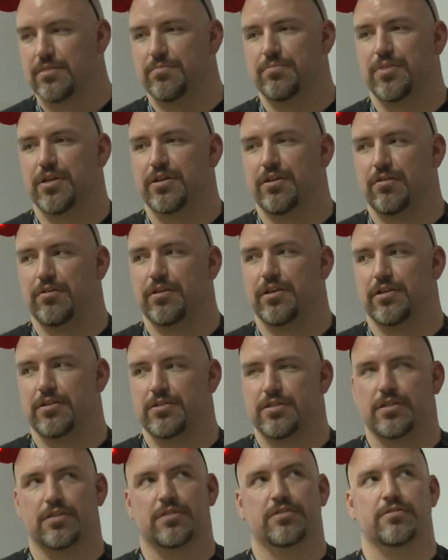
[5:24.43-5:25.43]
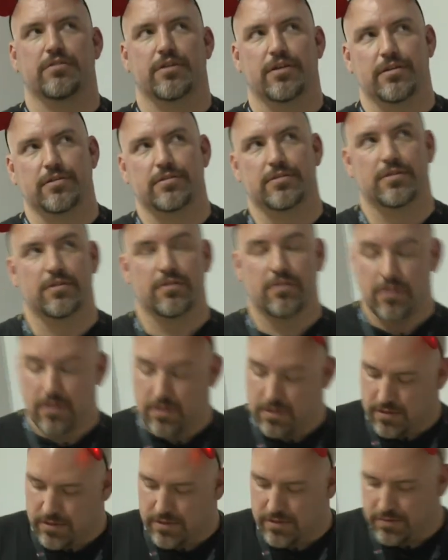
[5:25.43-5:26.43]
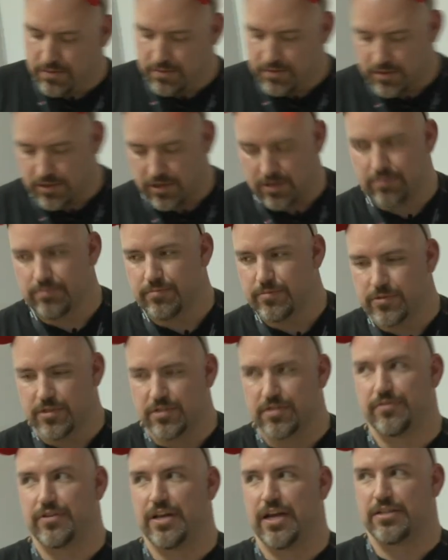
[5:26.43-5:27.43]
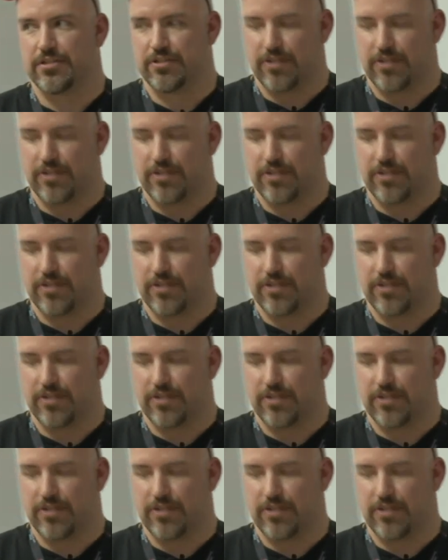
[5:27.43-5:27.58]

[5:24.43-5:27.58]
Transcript: but you're only going to see 2 gigs. So use a flash